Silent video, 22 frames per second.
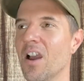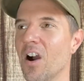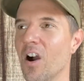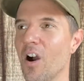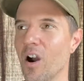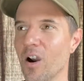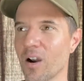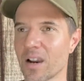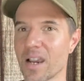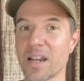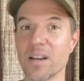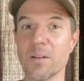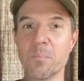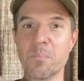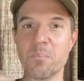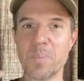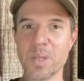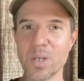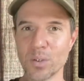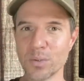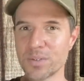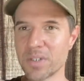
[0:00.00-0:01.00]
are kind of
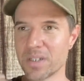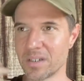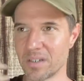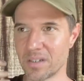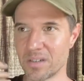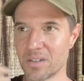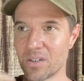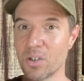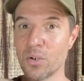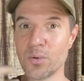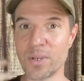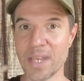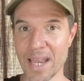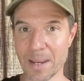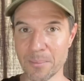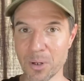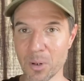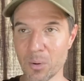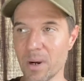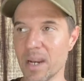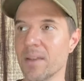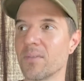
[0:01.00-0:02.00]
built into gamma
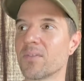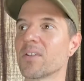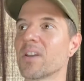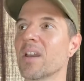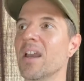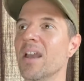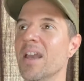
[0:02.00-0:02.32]
waves.